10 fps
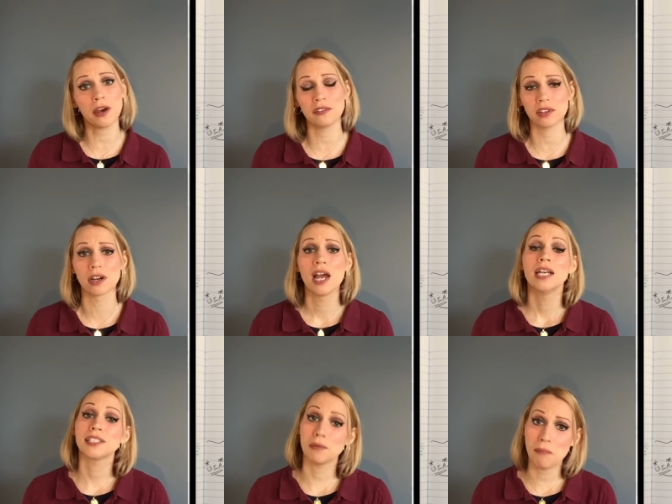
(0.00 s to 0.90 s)
over
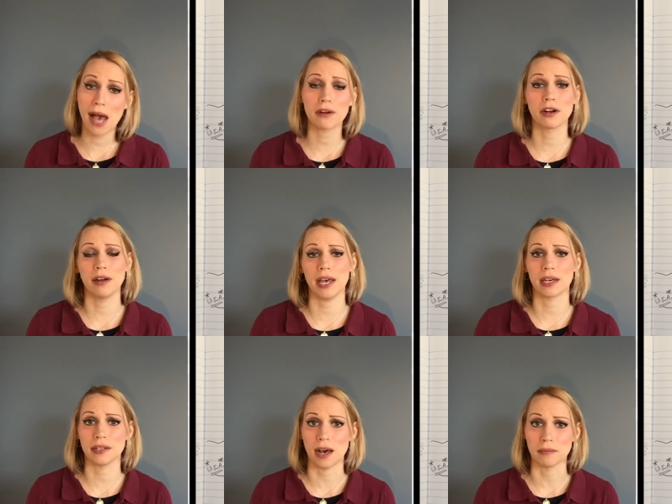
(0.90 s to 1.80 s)
to
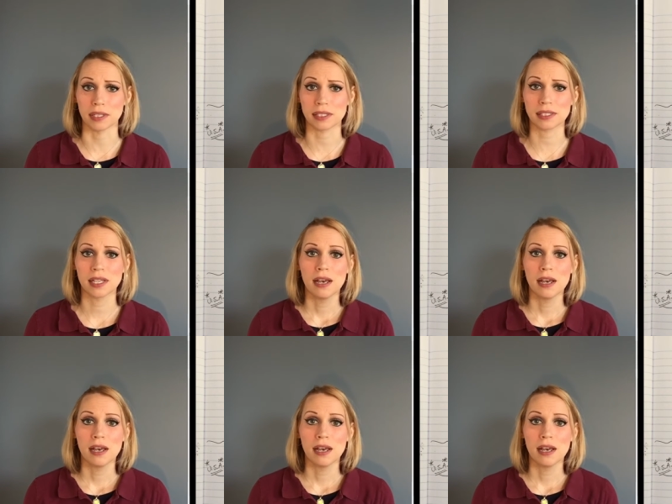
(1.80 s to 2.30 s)
macroeconomics.